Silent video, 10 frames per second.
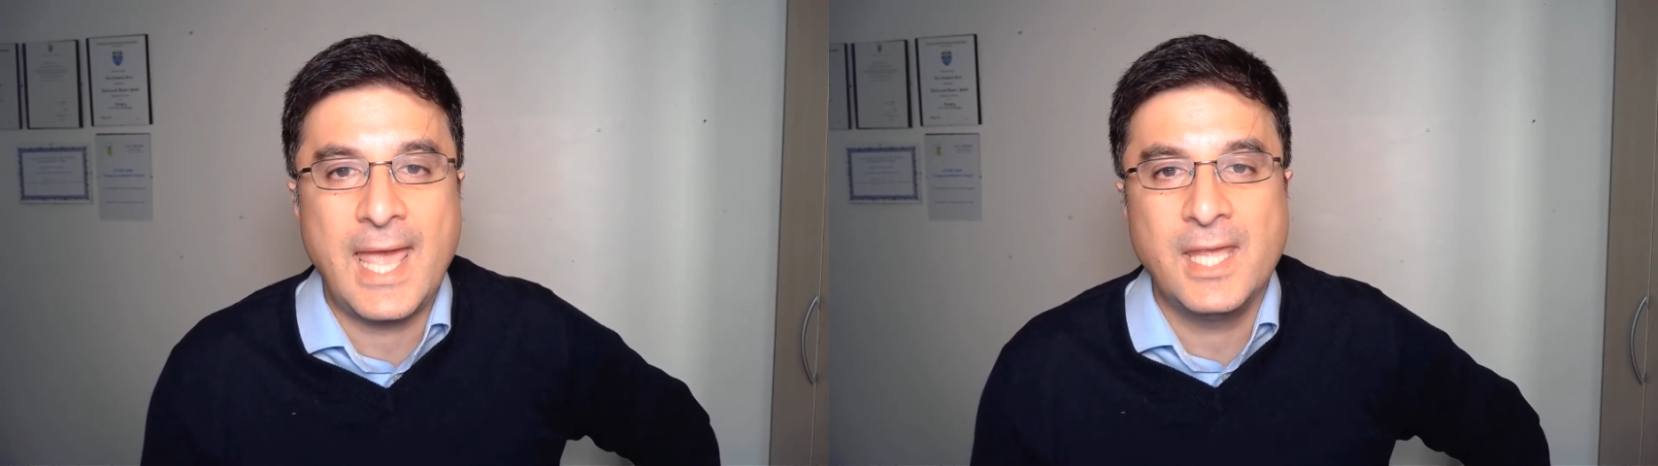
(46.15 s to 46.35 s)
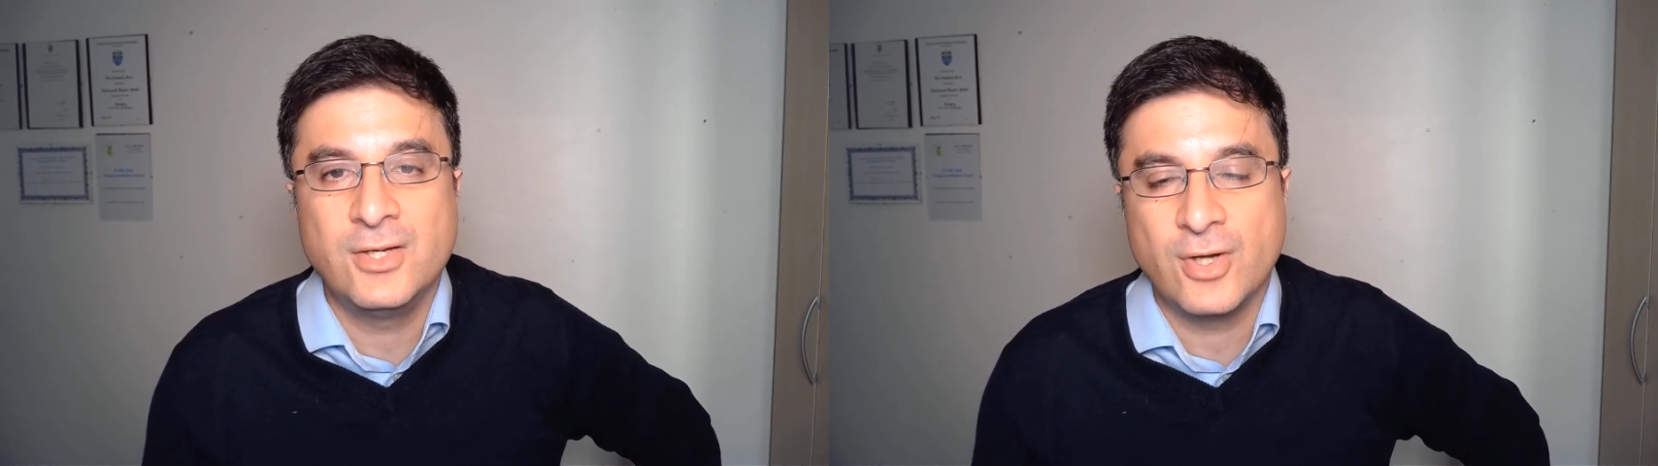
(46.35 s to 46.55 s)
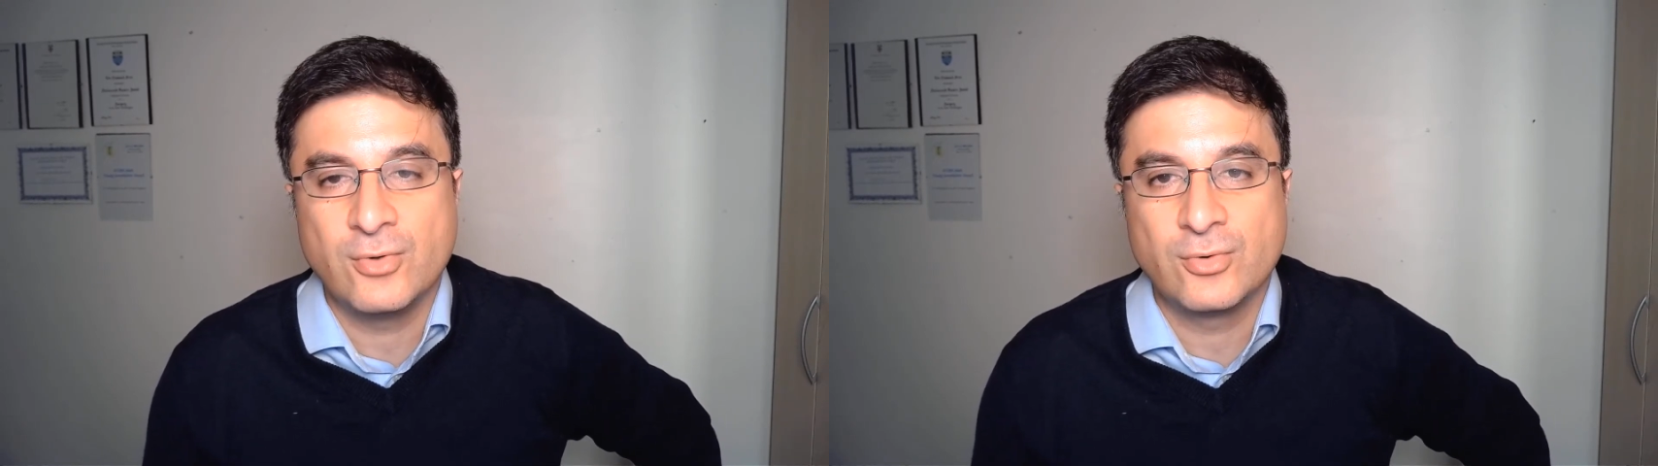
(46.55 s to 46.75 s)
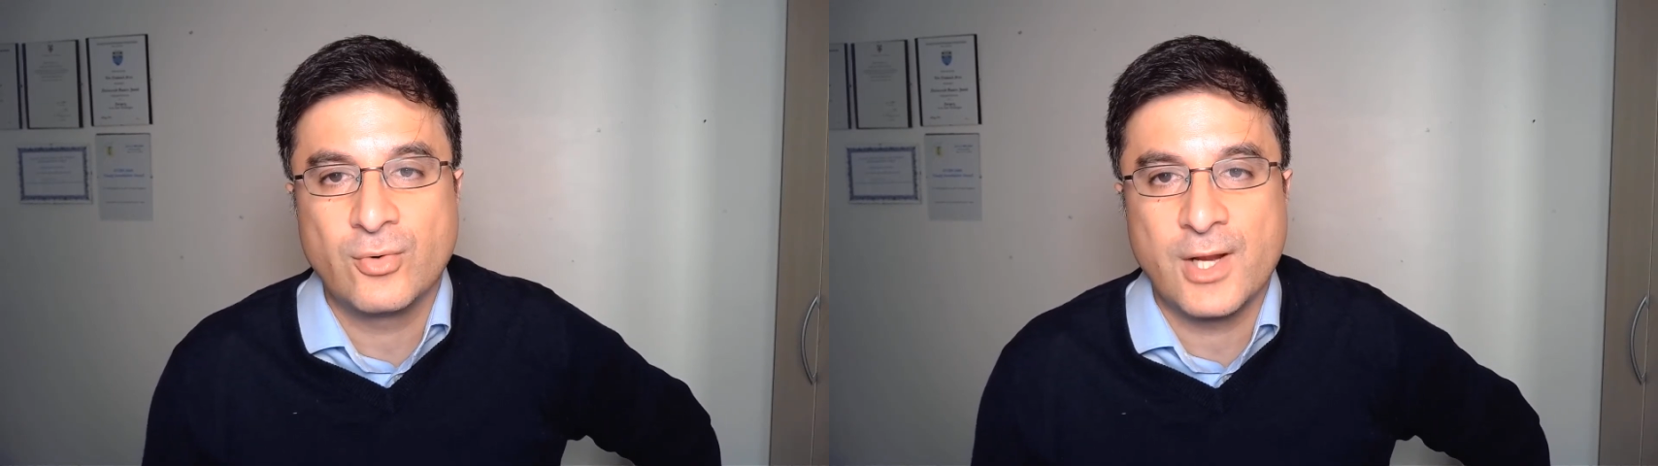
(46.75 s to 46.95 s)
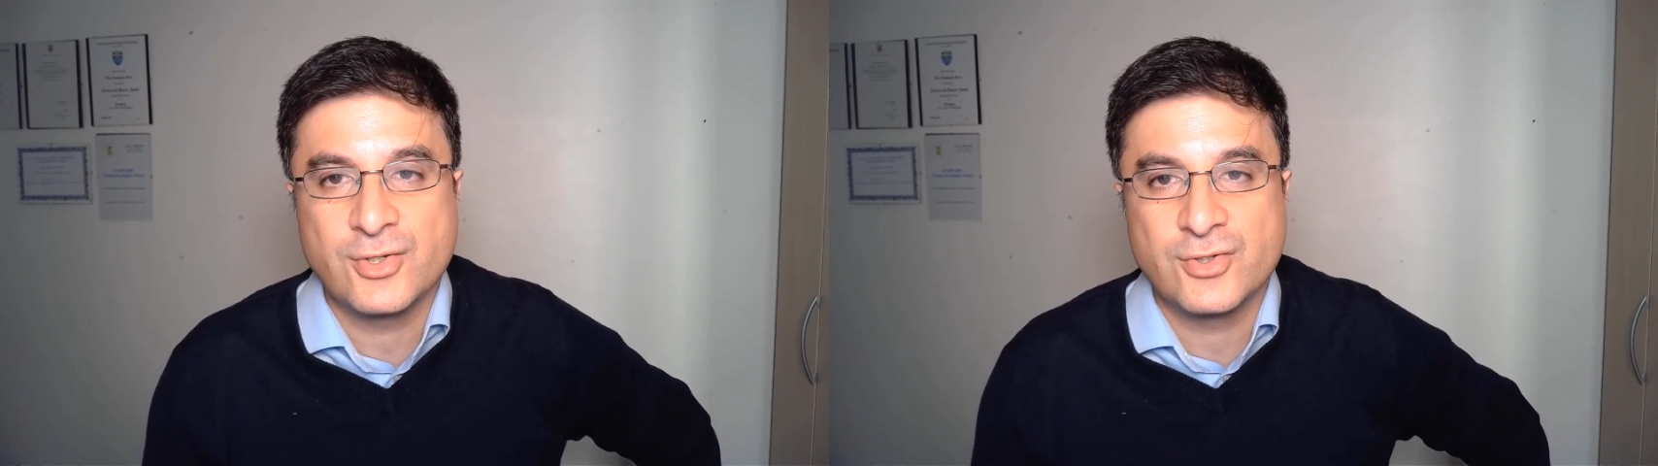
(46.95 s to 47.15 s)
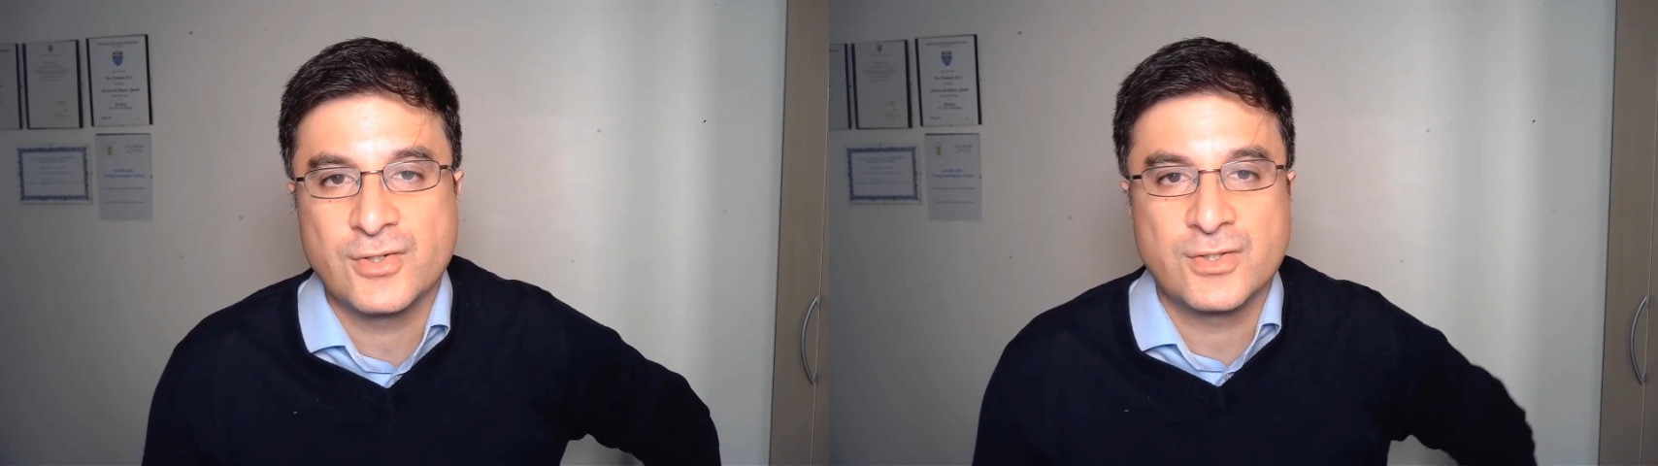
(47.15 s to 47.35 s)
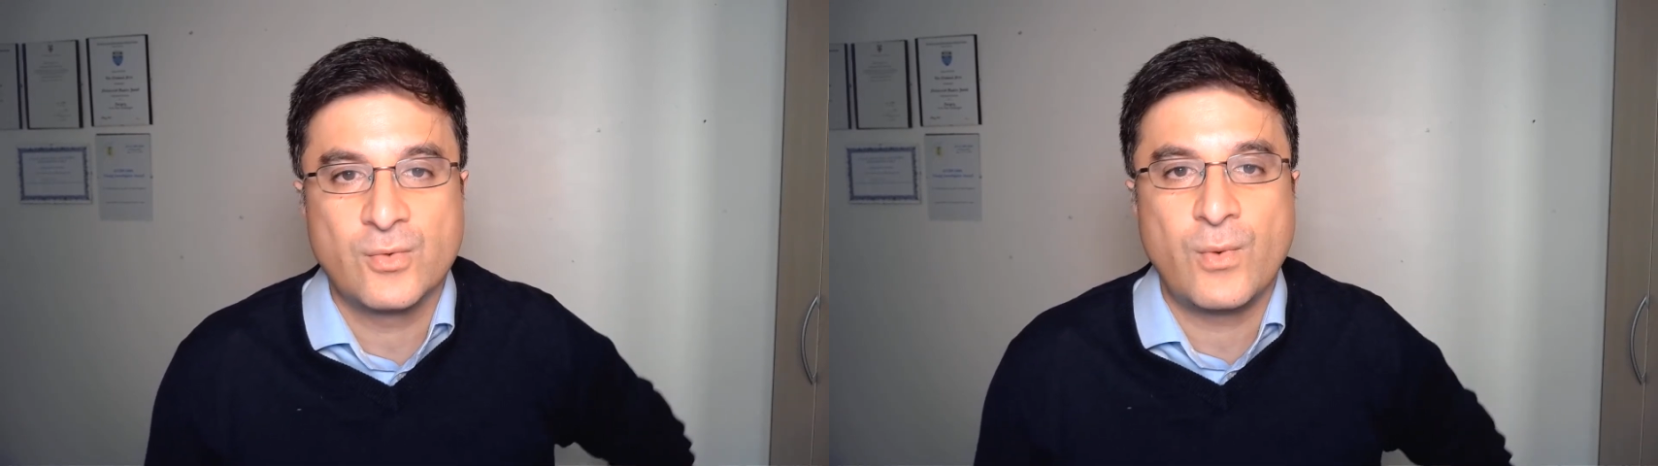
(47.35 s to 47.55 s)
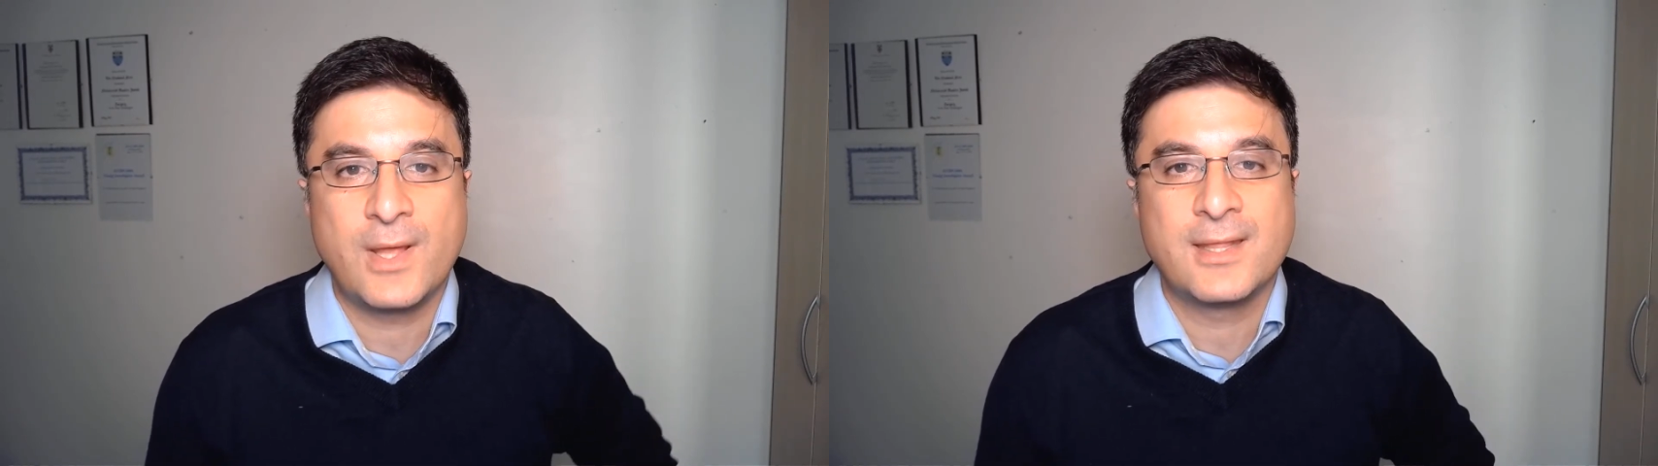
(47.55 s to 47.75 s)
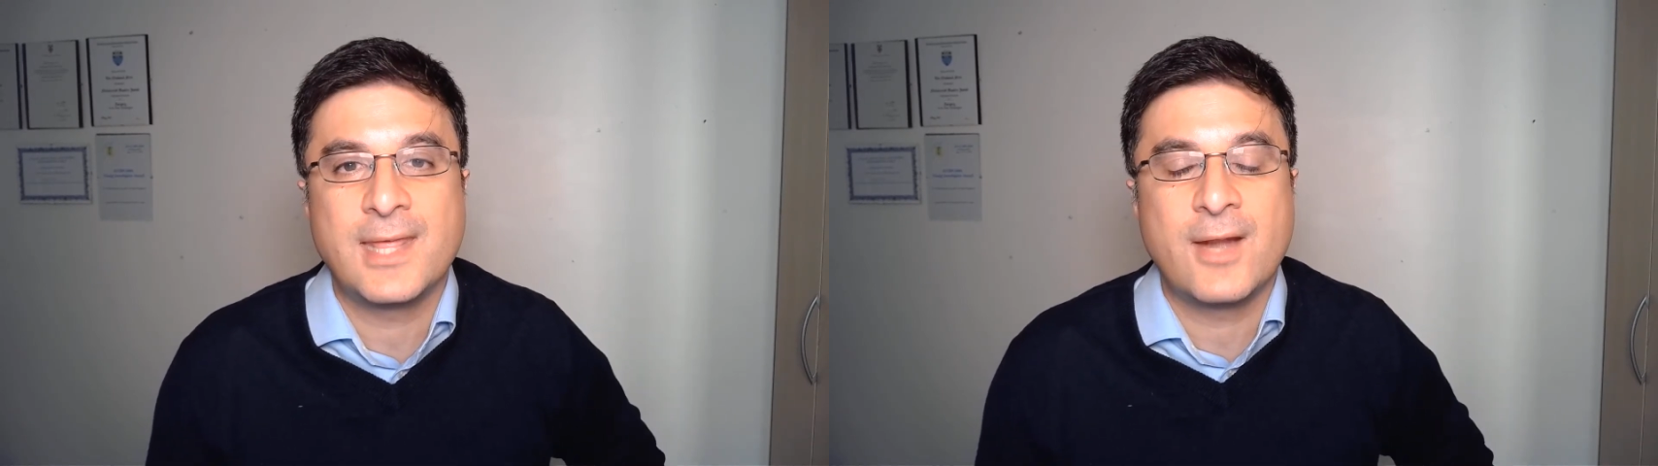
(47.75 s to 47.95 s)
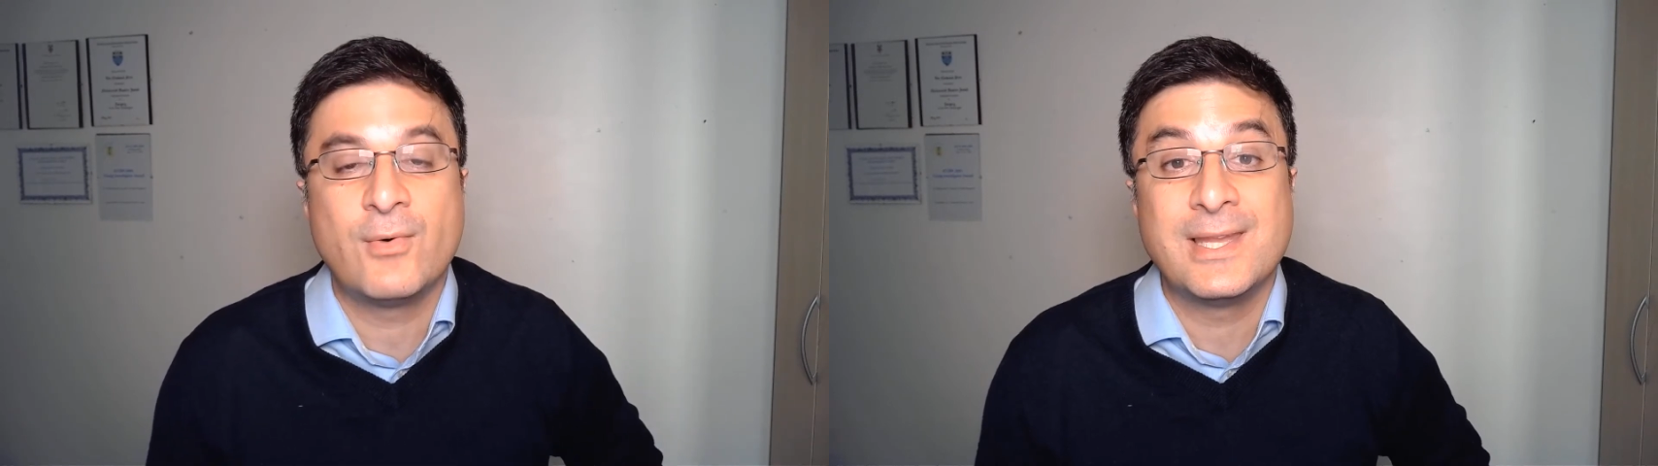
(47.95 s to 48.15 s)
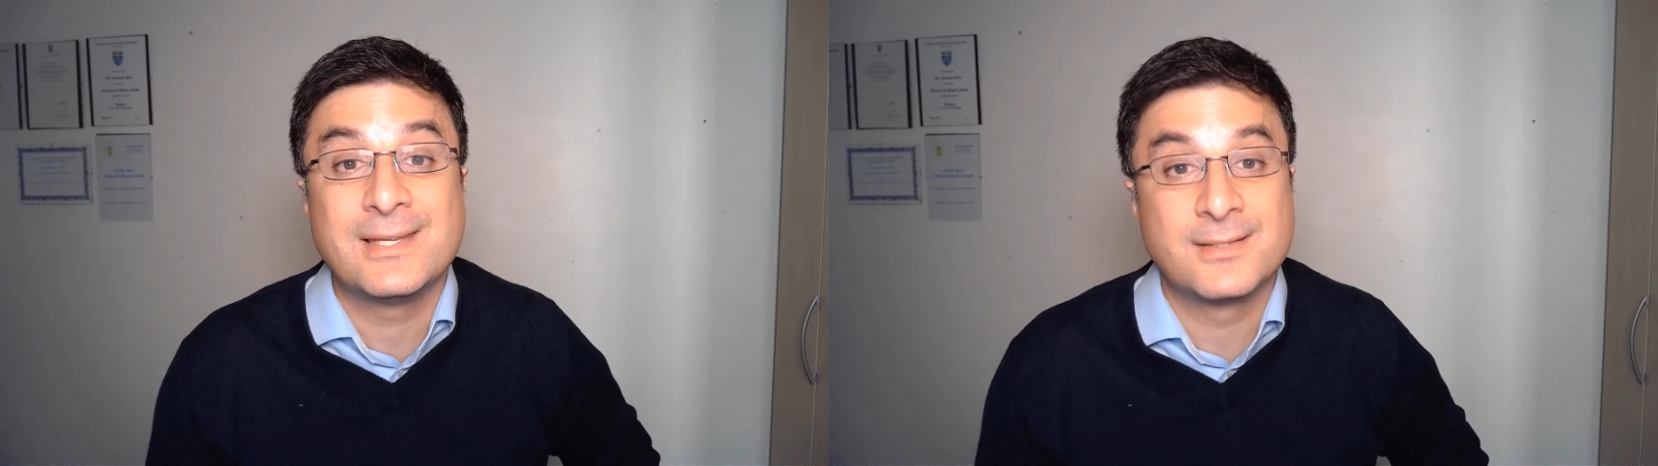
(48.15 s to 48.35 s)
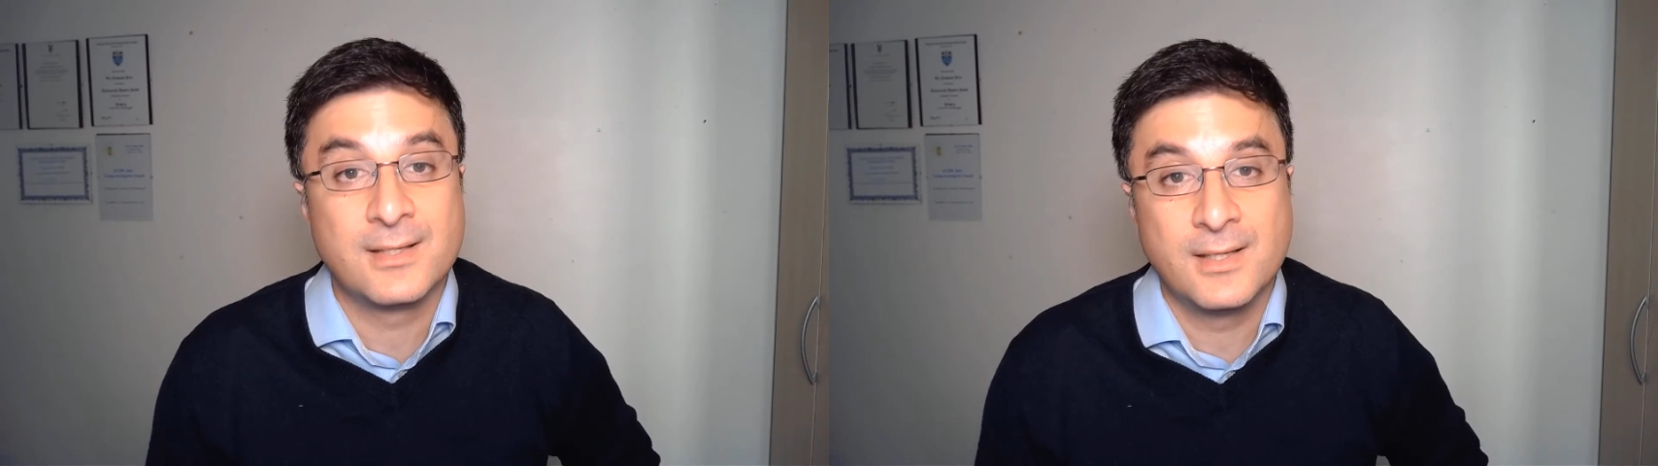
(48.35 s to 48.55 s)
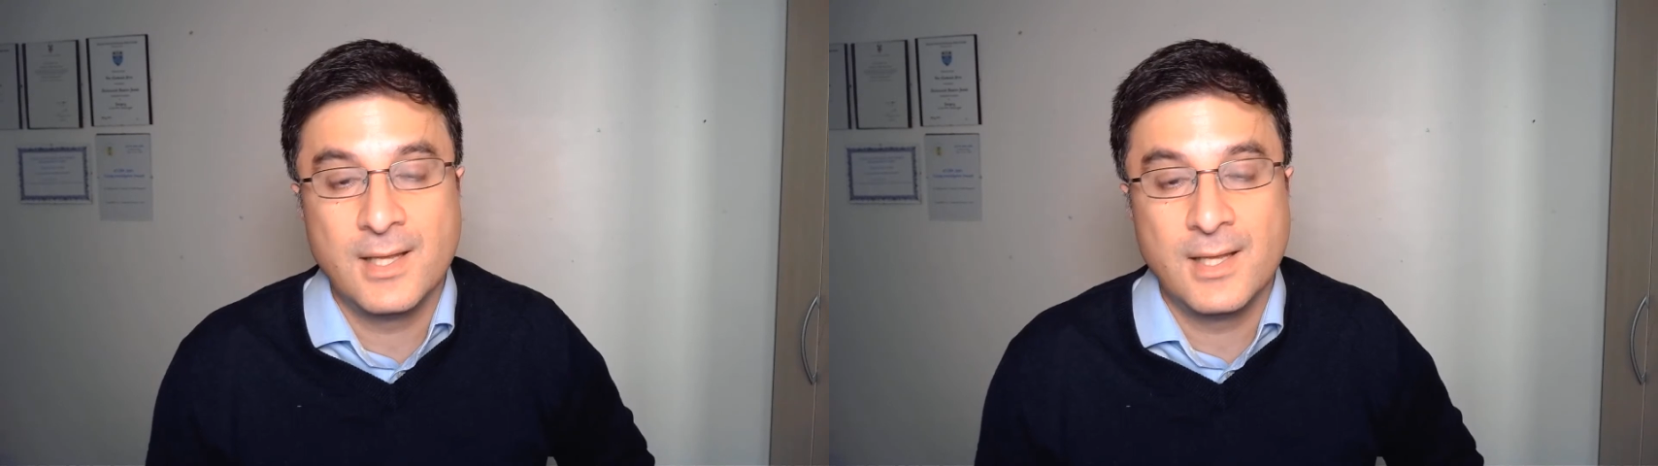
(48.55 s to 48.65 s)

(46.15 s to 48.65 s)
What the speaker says: age-old question as to whether there is